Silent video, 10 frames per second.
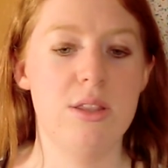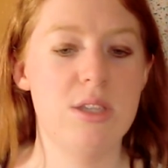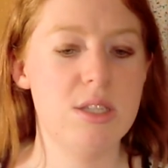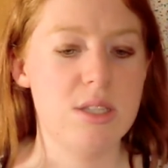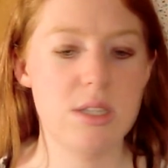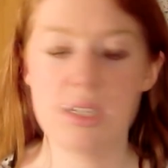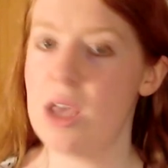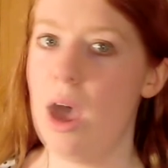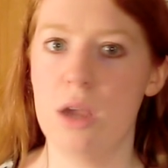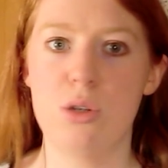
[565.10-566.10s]
just
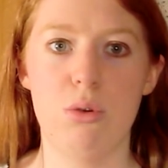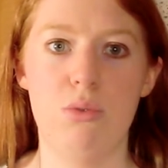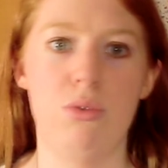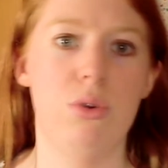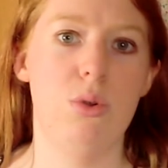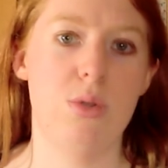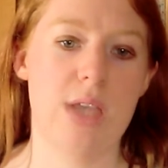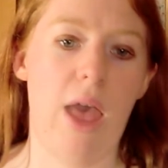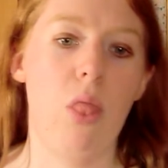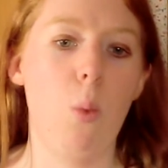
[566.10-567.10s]
societal rules
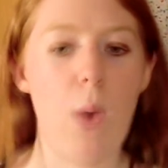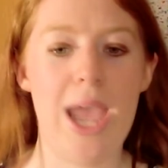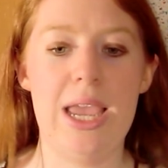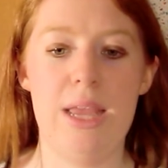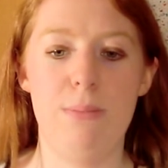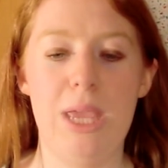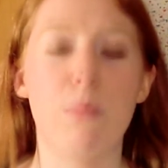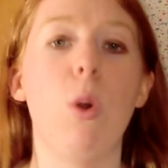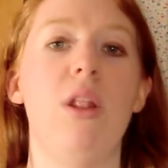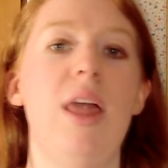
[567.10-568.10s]
and the way
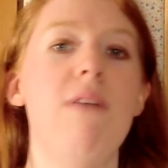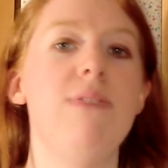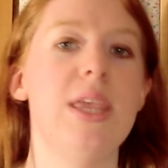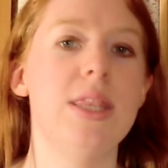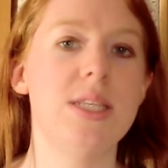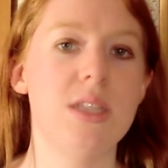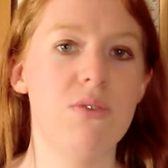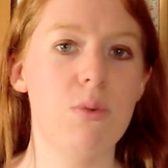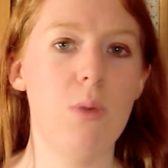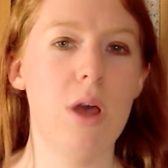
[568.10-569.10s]
people live in these
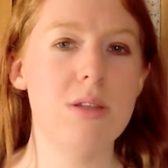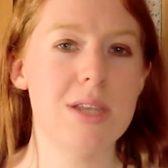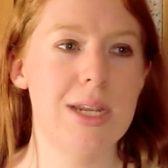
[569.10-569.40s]
different worlds,